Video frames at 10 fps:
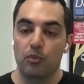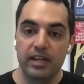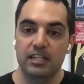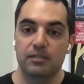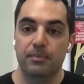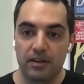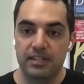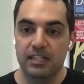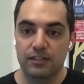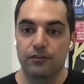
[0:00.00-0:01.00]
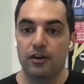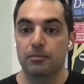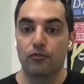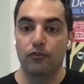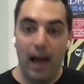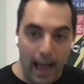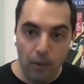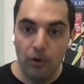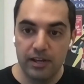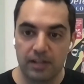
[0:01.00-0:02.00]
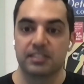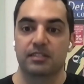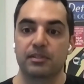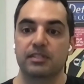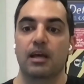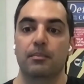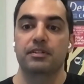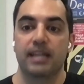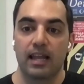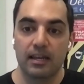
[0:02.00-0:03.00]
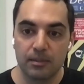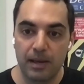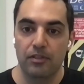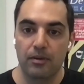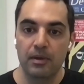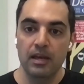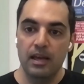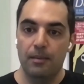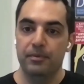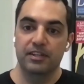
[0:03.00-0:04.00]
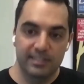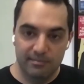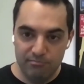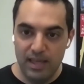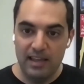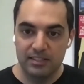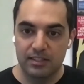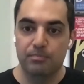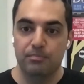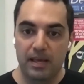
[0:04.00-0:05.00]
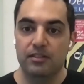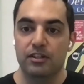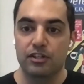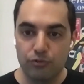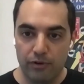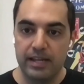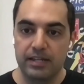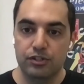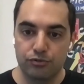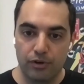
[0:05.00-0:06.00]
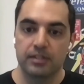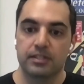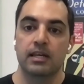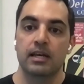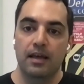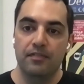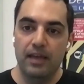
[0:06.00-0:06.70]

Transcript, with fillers: And we need to be identifying before our customers come and tell us about them, because that's the bit that degrades trust.